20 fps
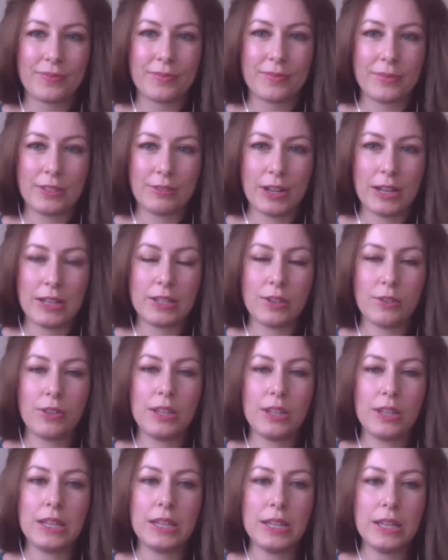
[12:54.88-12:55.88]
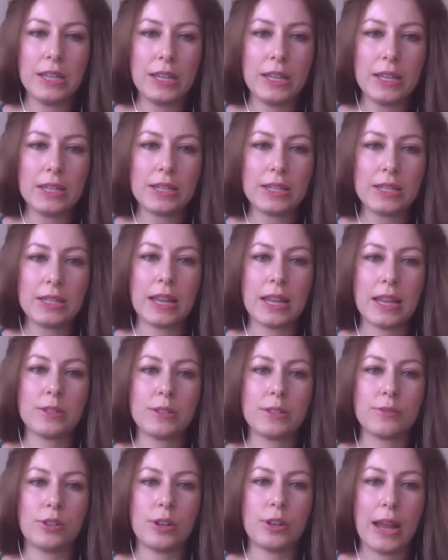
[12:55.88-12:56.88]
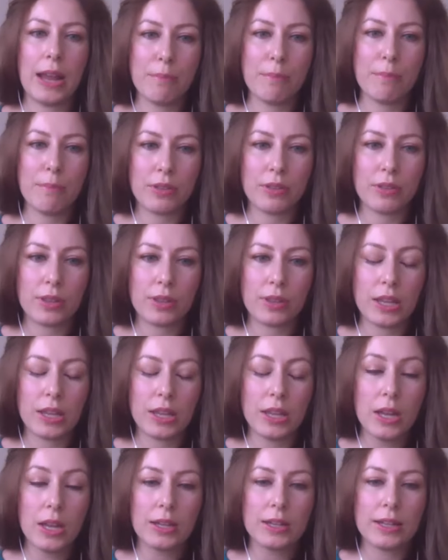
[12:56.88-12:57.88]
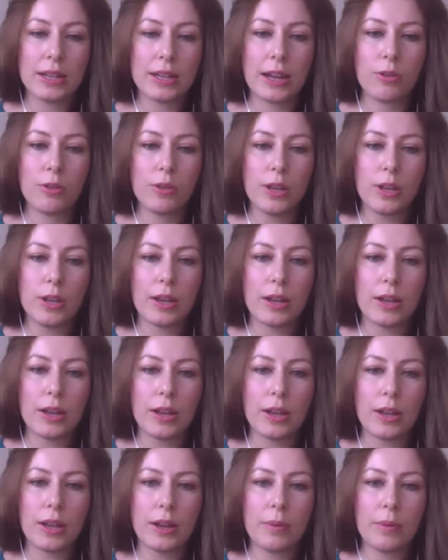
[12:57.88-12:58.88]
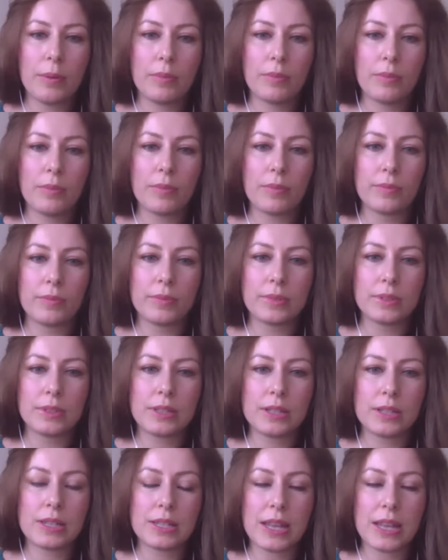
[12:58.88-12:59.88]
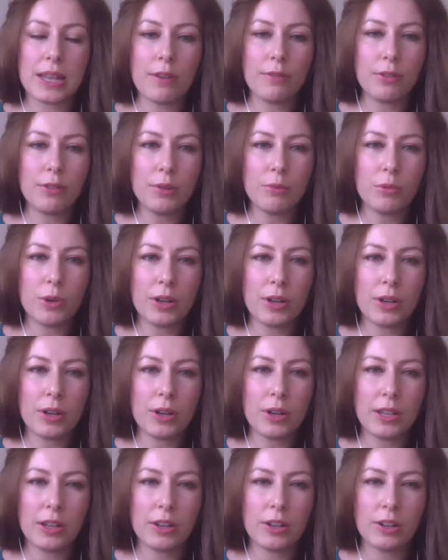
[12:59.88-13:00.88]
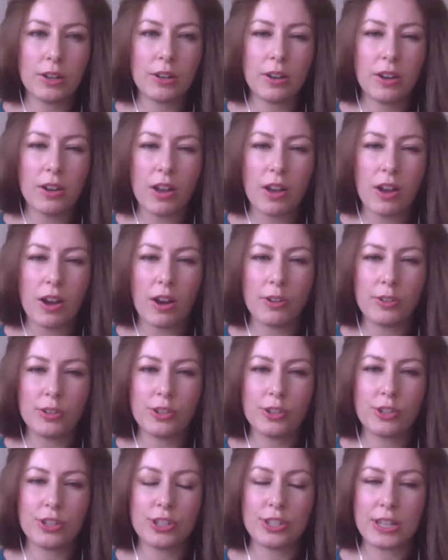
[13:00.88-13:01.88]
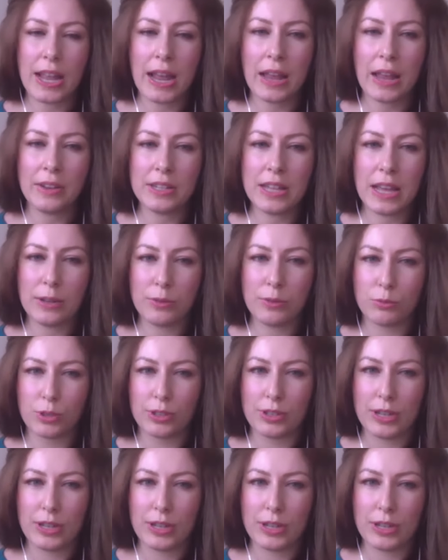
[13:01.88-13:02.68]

Right, so the E stands for empathy. Now, um, does everyone here understand that word